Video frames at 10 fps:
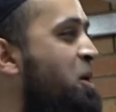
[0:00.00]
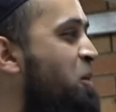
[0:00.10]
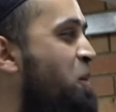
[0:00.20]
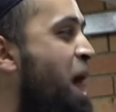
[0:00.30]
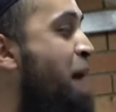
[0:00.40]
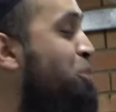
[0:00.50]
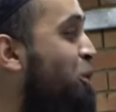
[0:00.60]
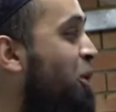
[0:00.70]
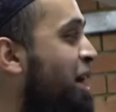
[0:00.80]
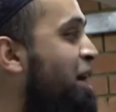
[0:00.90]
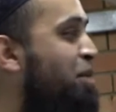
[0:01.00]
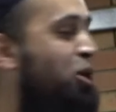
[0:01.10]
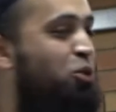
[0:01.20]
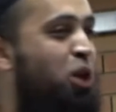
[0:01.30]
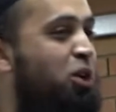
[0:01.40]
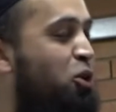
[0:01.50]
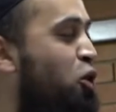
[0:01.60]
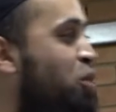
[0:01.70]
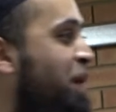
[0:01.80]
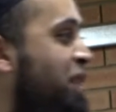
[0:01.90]
I'm talking about Tuan Guru,
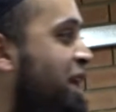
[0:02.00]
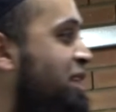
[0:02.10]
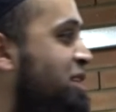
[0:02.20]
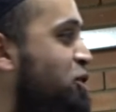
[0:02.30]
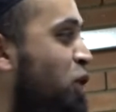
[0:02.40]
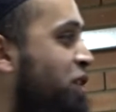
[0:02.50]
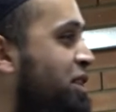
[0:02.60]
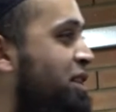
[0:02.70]
but that's not